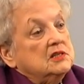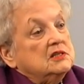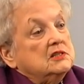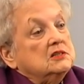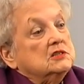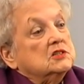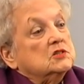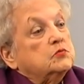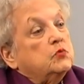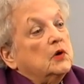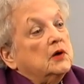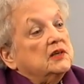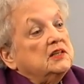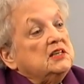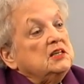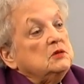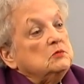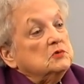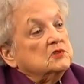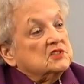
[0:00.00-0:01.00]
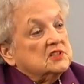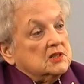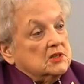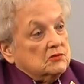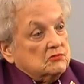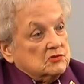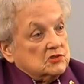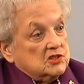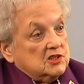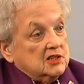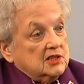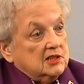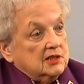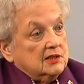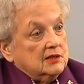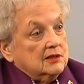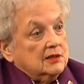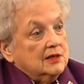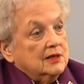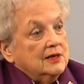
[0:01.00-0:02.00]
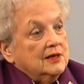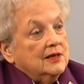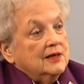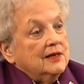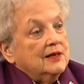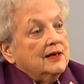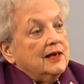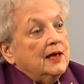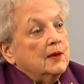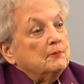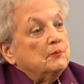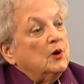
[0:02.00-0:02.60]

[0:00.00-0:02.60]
is what he was interested in.